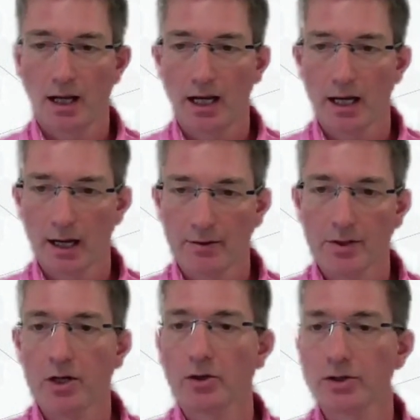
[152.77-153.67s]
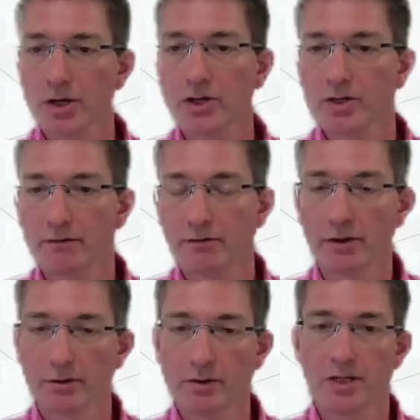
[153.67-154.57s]
it allows an alternative
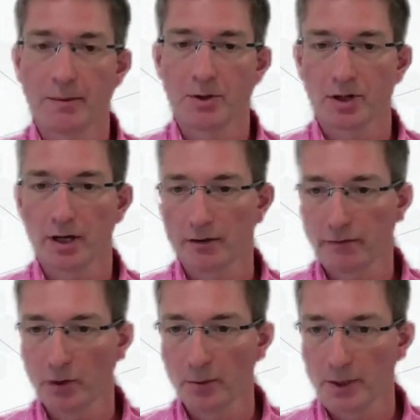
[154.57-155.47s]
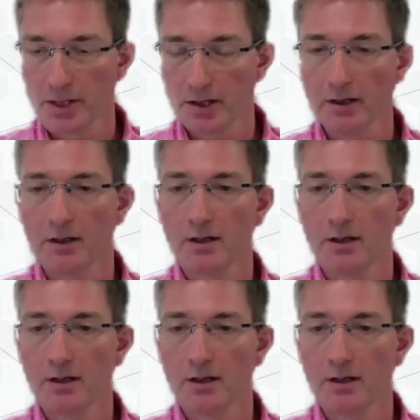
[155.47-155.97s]
route to demonstrate conformity,